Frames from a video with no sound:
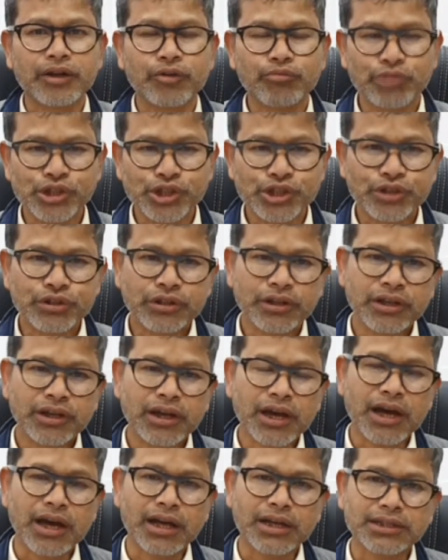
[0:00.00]
Bishnoi
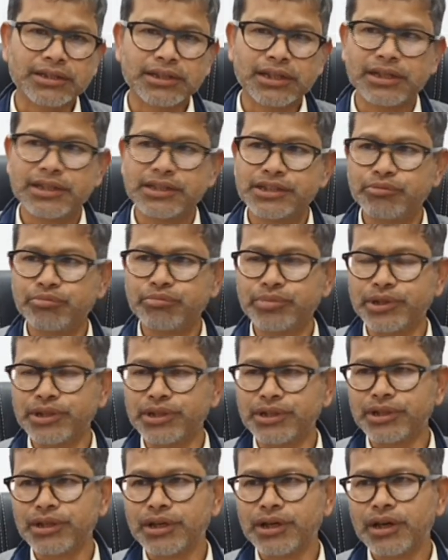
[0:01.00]
as the
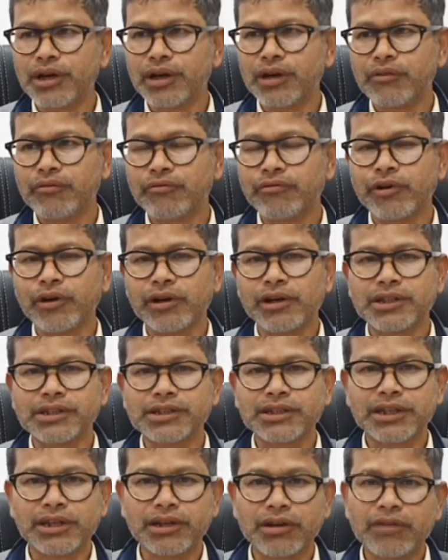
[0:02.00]
DGP for the
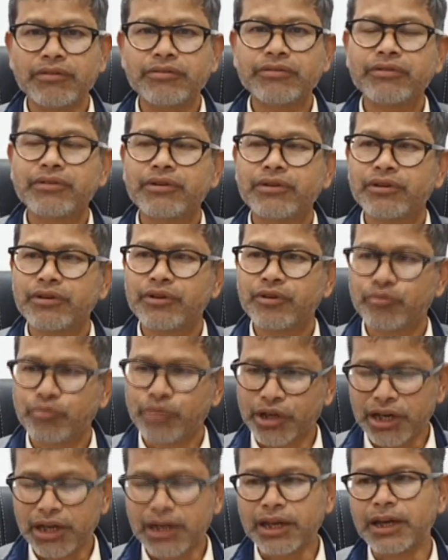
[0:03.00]
state of
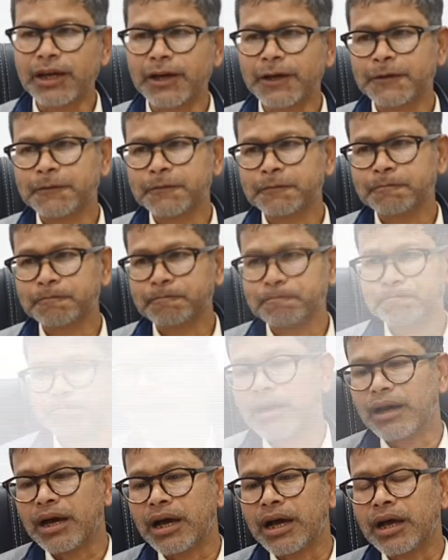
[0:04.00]
Meghalaya.
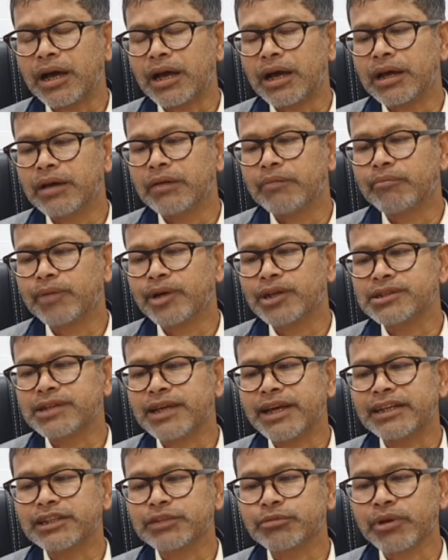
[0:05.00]
I must
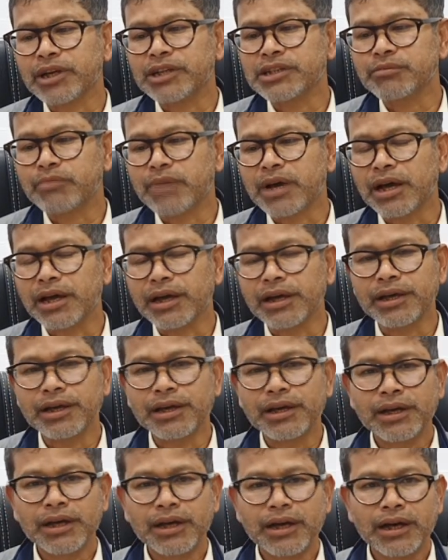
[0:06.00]
express my
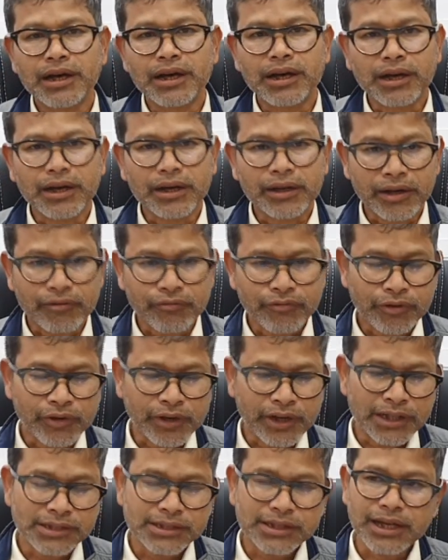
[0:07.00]

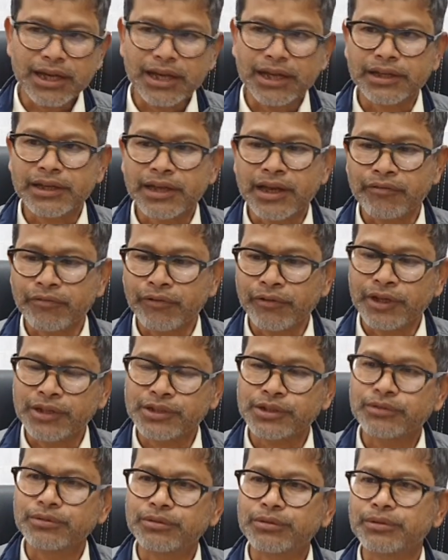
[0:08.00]
gratefulness and
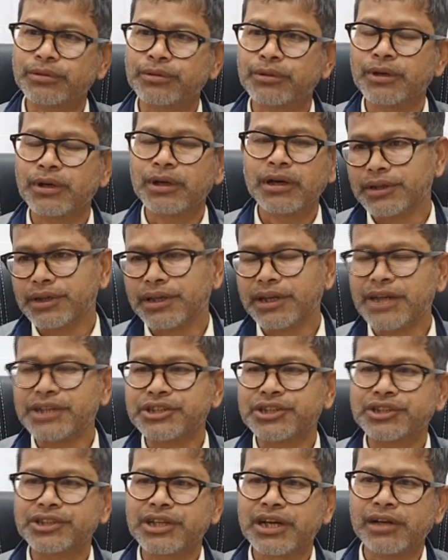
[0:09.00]
thankfulness to Ida
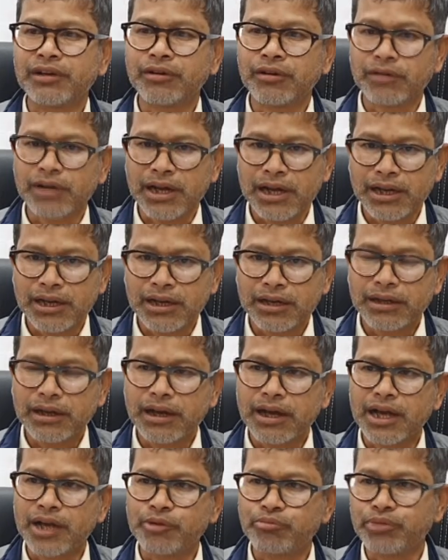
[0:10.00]
Shisha Nongrang,
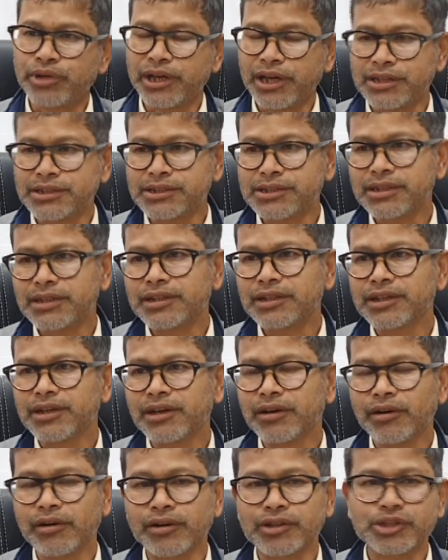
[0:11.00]
IPS
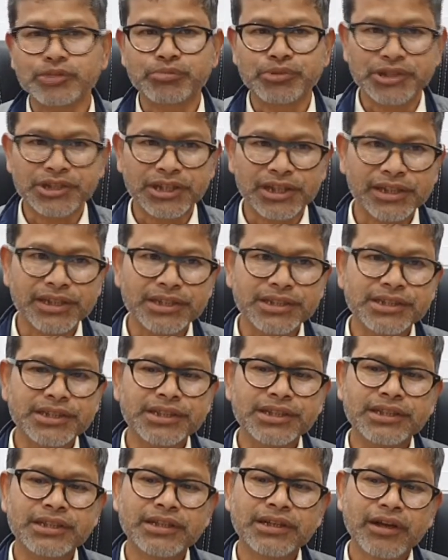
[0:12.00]
or Special
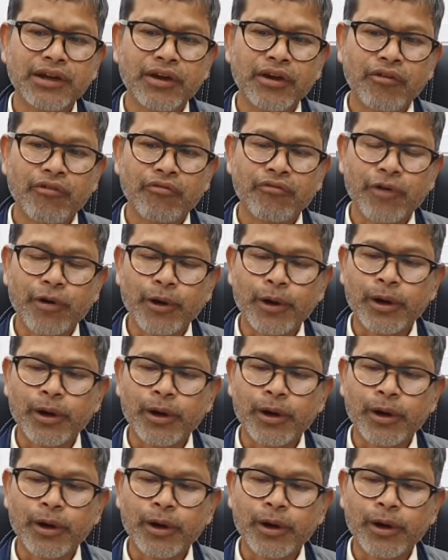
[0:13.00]
DG, for